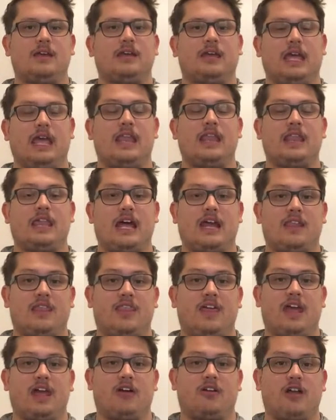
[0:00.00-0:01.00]
in that
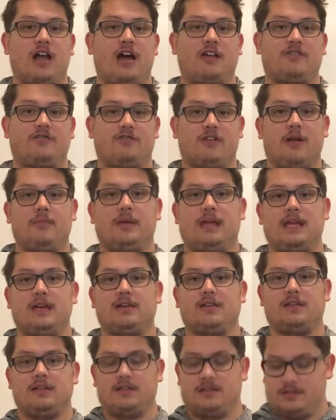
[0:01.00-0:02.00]
they are not from
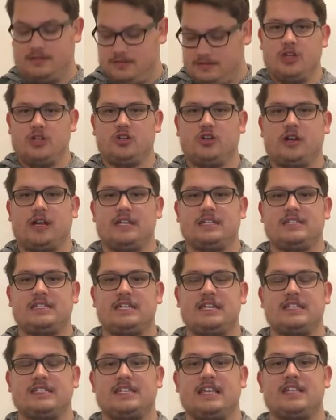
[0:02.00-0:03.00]
England. You're going to see
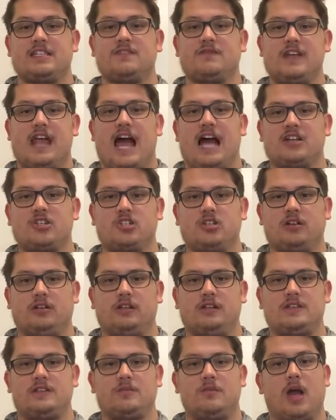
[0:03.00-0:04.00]
a sense of
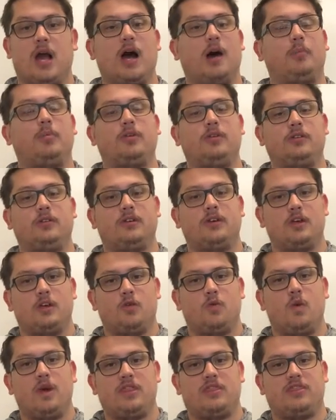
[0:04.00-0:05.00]
nationalism coupled
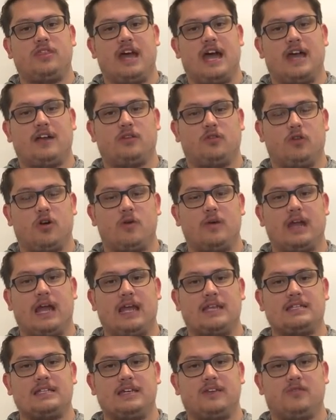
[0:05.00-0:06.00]
with that growing
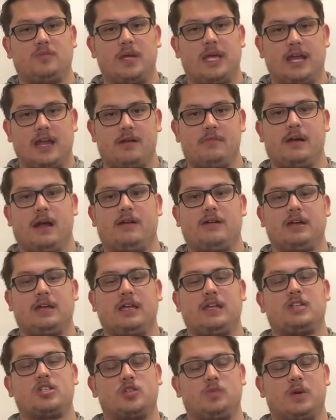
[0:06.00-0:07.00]
idea of being an American,
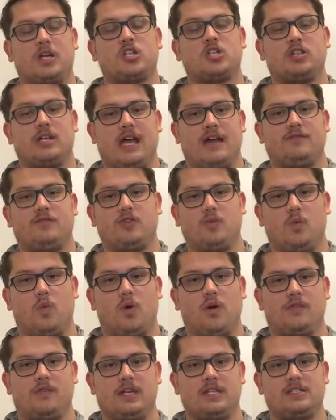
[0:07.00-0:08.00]
especially after the War
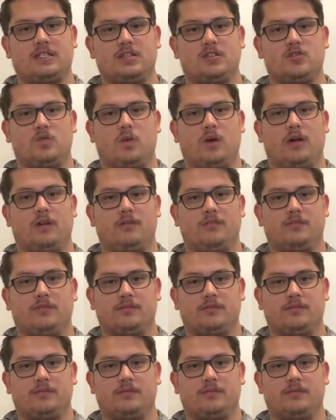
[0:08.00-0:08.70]
of 1812.